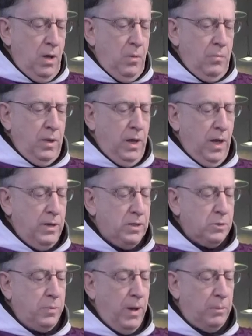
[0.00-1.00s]
began
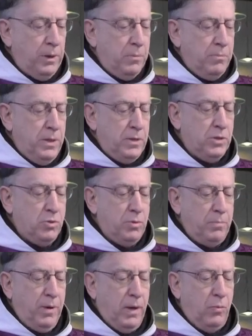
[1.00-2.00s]
his public
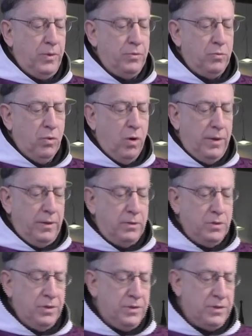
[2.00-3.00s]
ministry by withdrawing
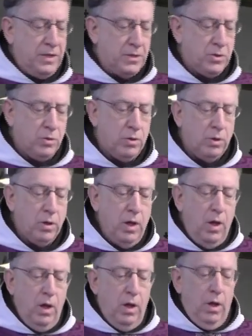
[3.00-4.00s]
into the desert
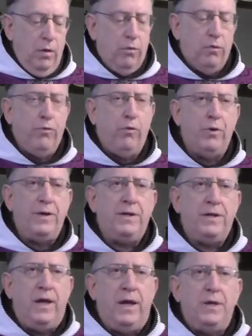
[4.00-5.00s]
for
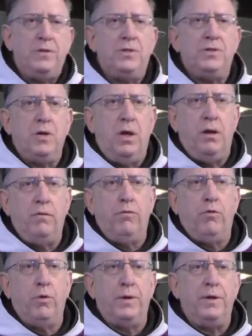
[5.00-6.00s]
40 days and
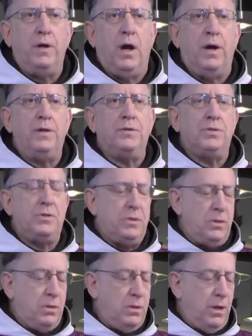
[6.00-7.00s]
40
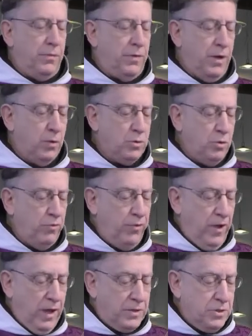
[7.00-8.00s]
nights, and there to
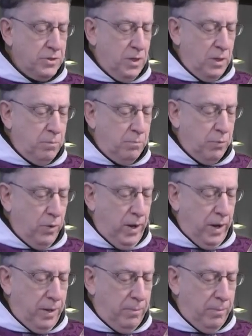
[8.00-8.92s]
fast and pray.